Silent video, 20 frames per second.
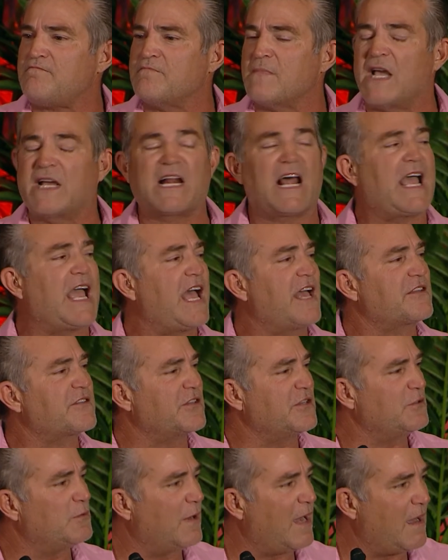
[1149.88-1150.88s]
And I ask
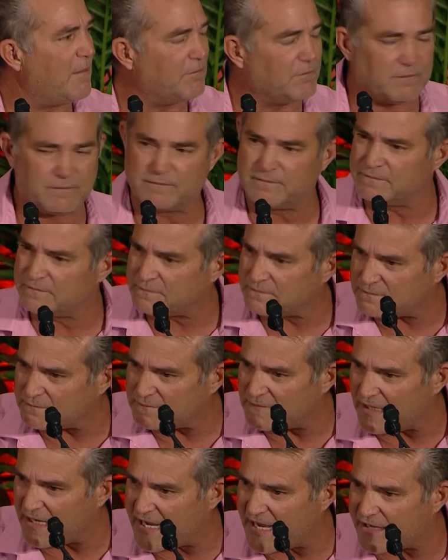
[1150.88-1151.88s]

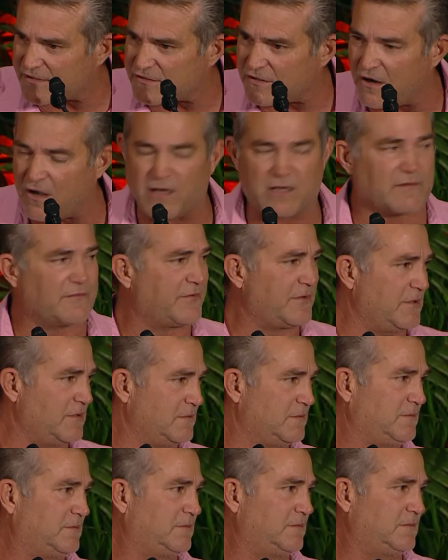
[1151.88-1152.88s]
I ask all of you,
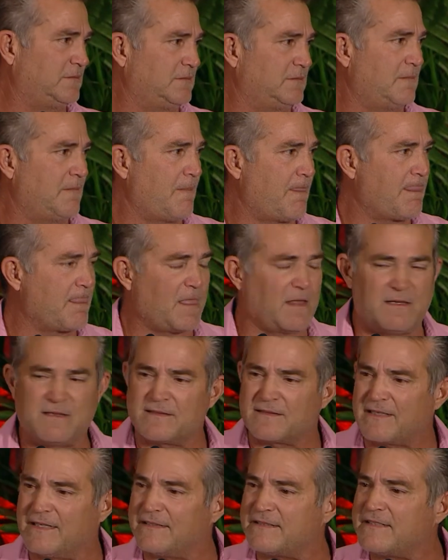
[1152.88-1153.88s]

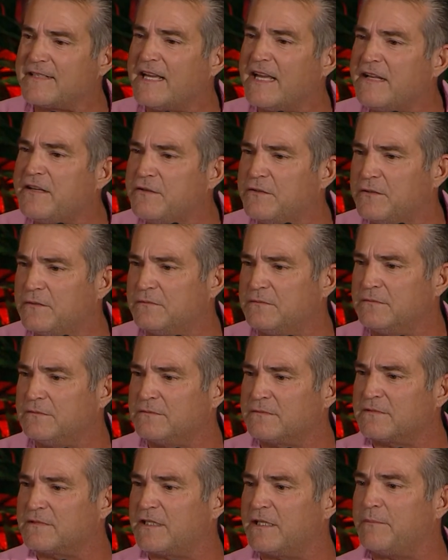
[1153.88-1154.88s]
continue
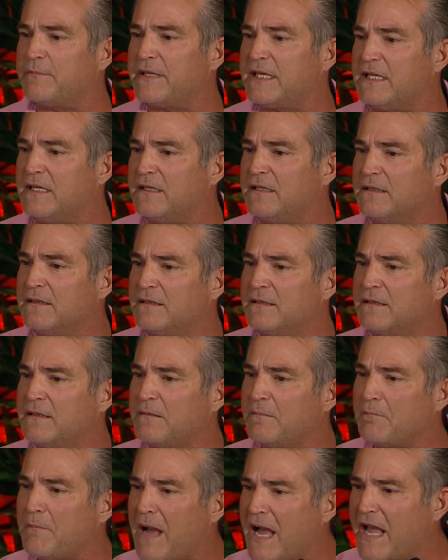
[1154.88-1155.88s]
to be
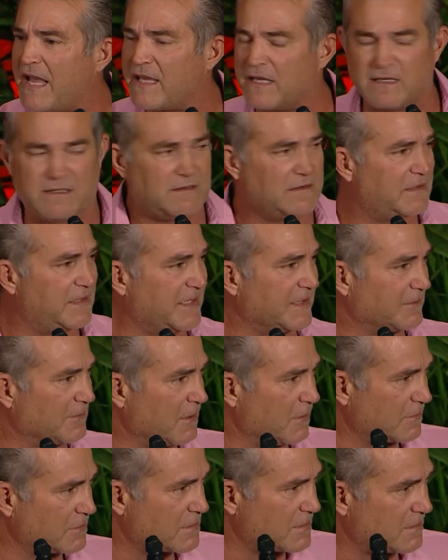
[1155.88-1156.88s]
my
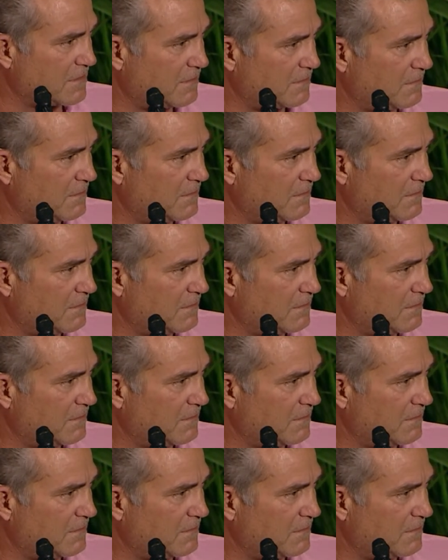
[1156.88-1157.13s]
heroes.